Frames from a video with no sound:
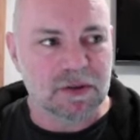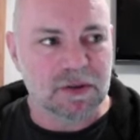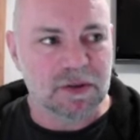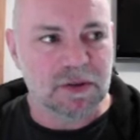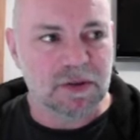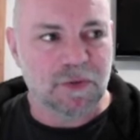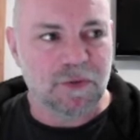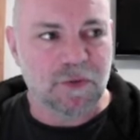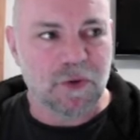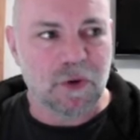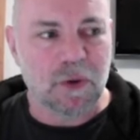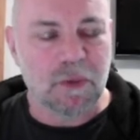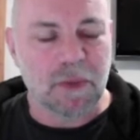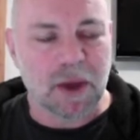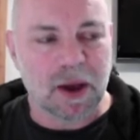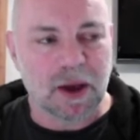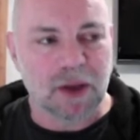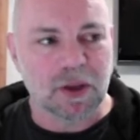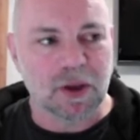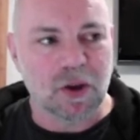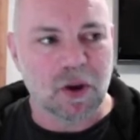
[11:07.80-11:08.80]
from
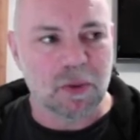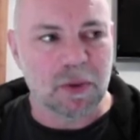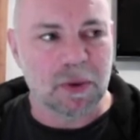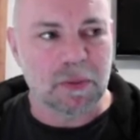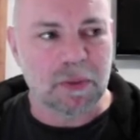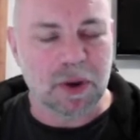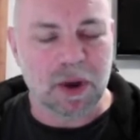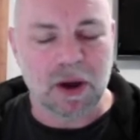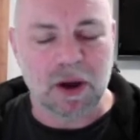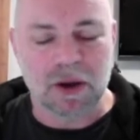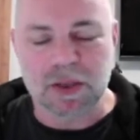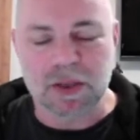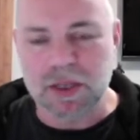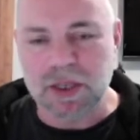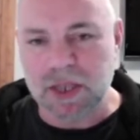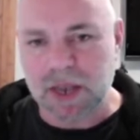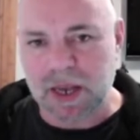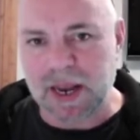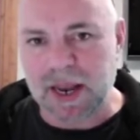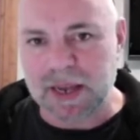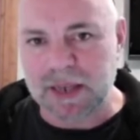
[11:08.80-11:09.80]
other comic book artists, the
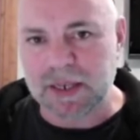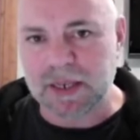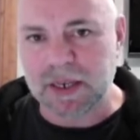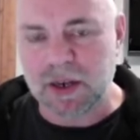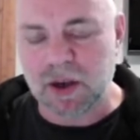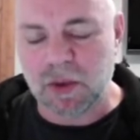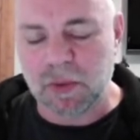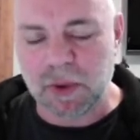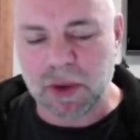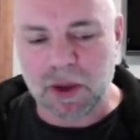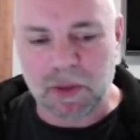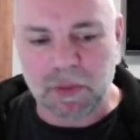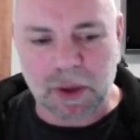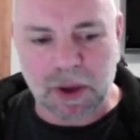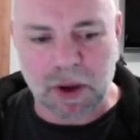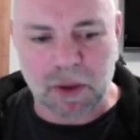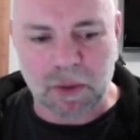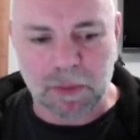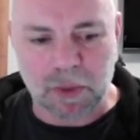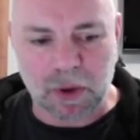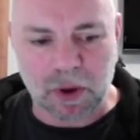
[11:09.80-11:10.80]
classic comic
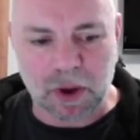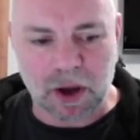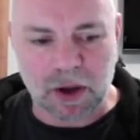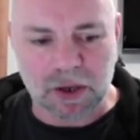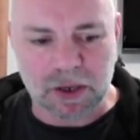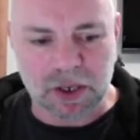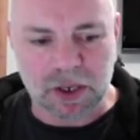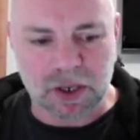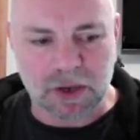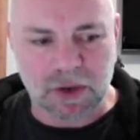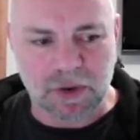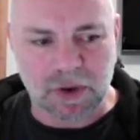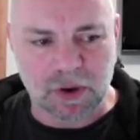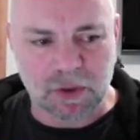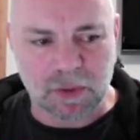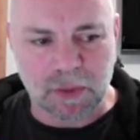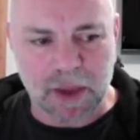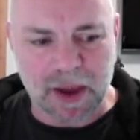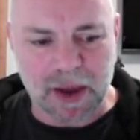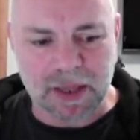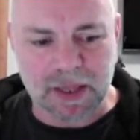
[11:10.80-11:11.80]
book artists. So if you look
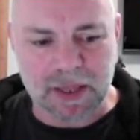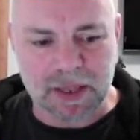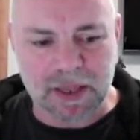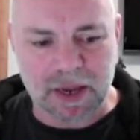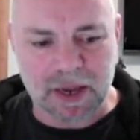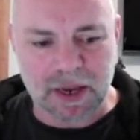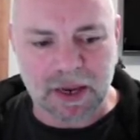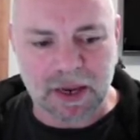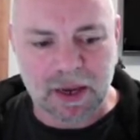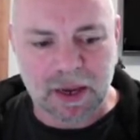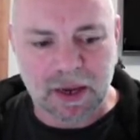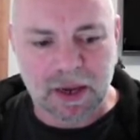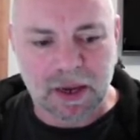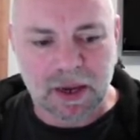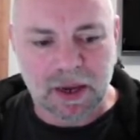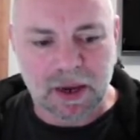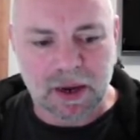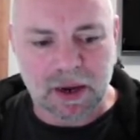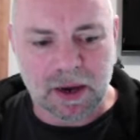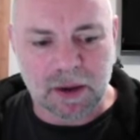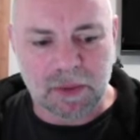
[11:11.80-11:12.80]
back in the day,
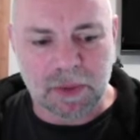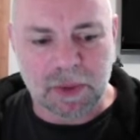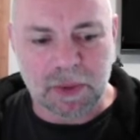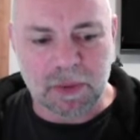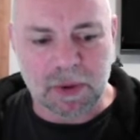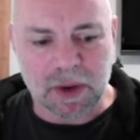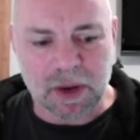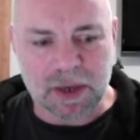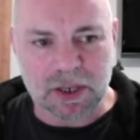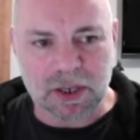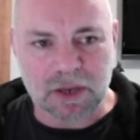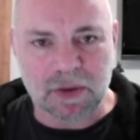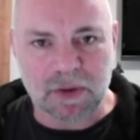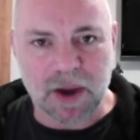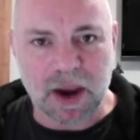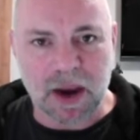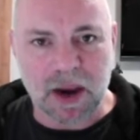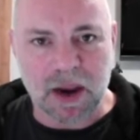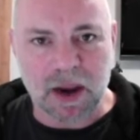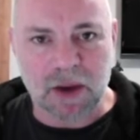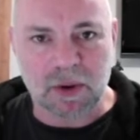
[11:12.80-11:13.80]
people like
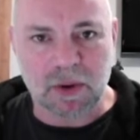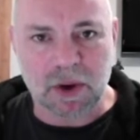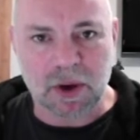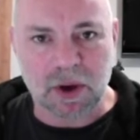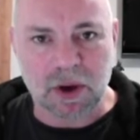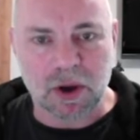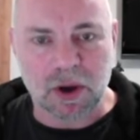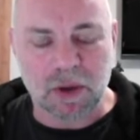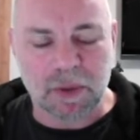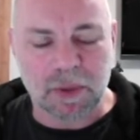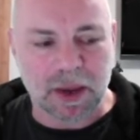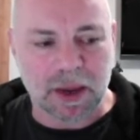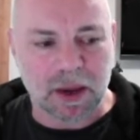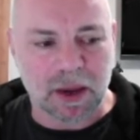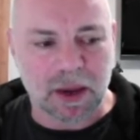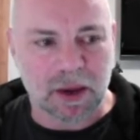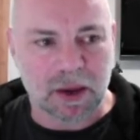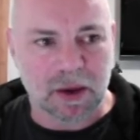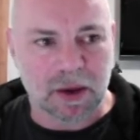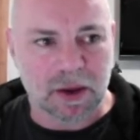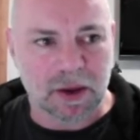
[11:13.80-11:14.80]
Steranko and Kirby
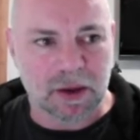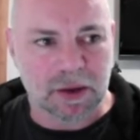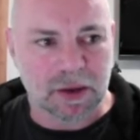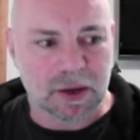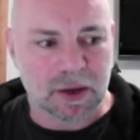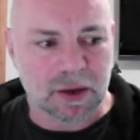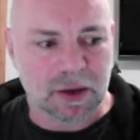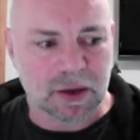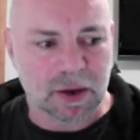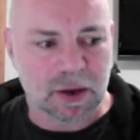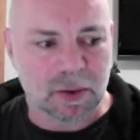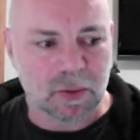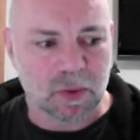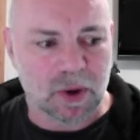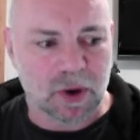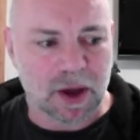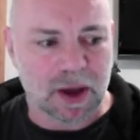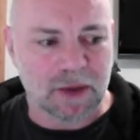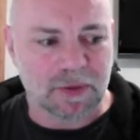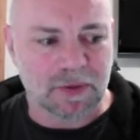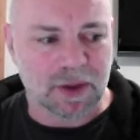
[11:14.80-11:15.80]
and what
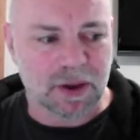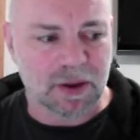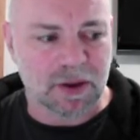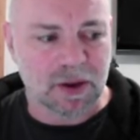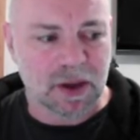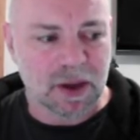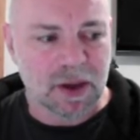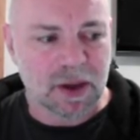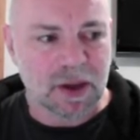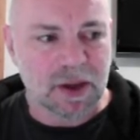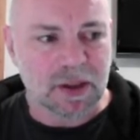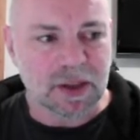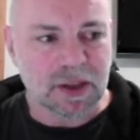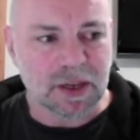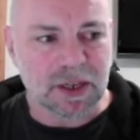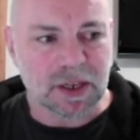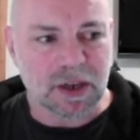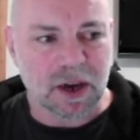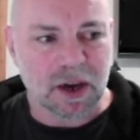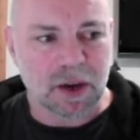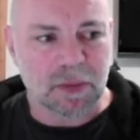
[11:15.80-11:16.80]
have you, they
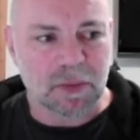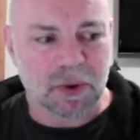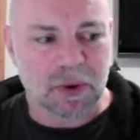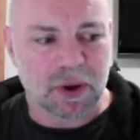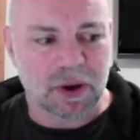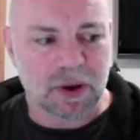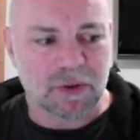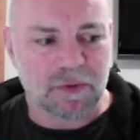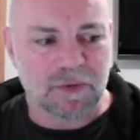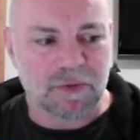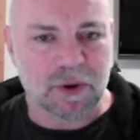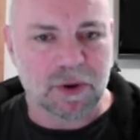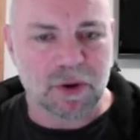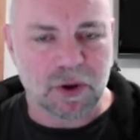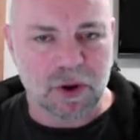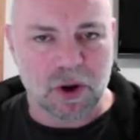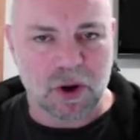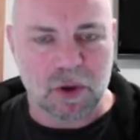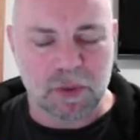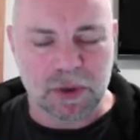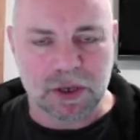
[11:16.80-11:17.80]
started putting
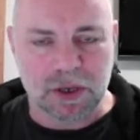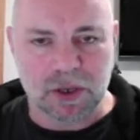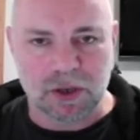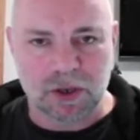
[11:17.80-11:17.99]
photocopies of